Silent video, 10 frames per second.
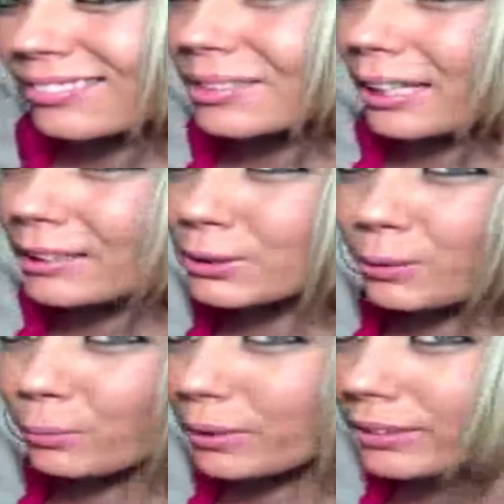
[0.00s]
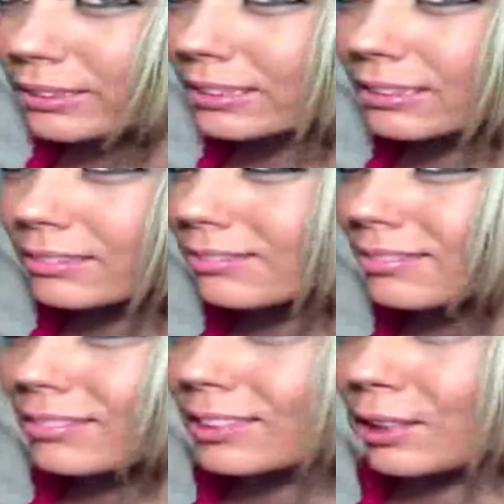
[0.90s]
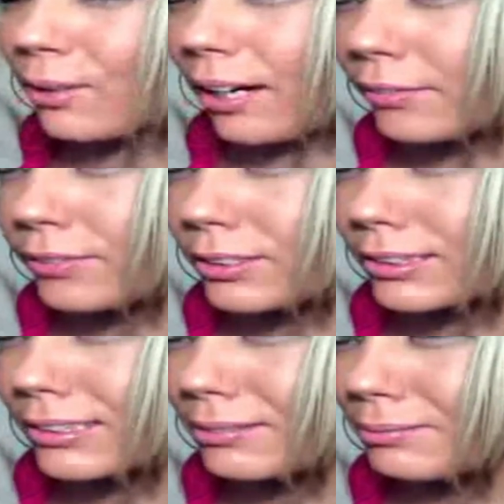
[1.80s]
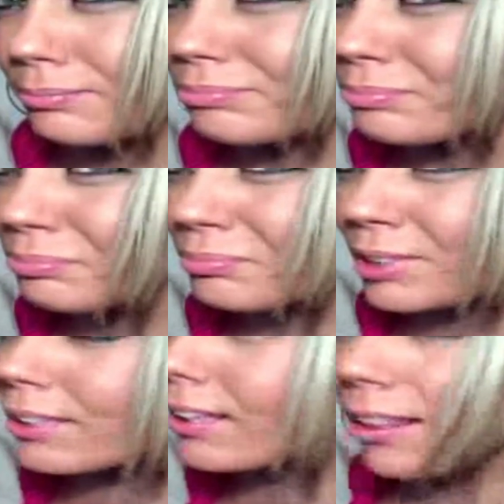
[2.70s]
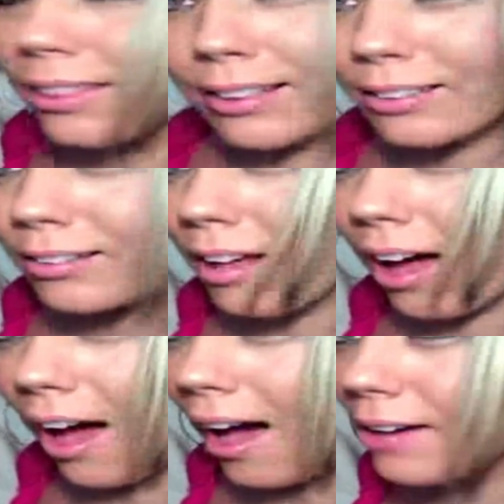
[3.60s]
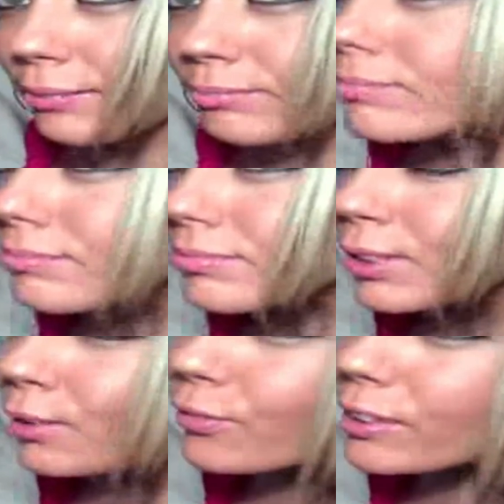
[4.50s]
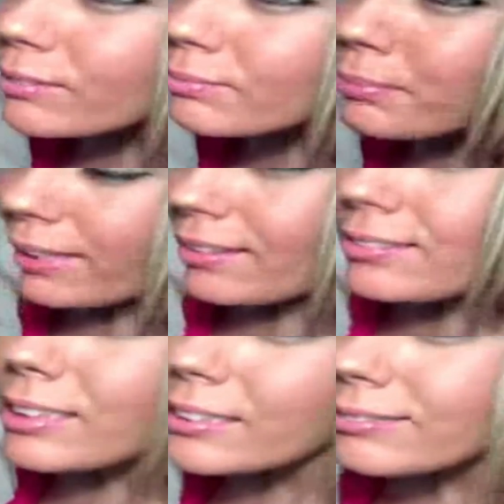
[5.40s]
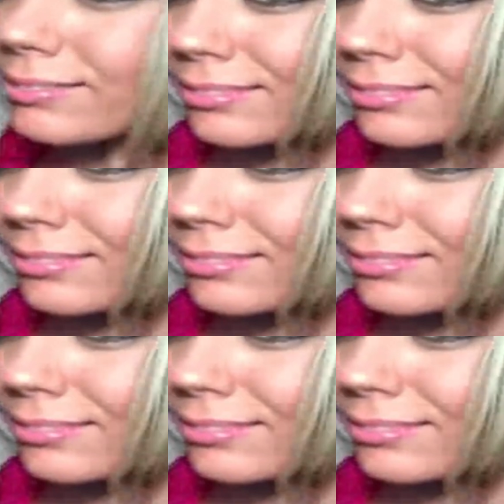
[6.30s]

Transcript: Kendra Wilkinson, Hugh Hefner's um, little hot girlfriend back in the day.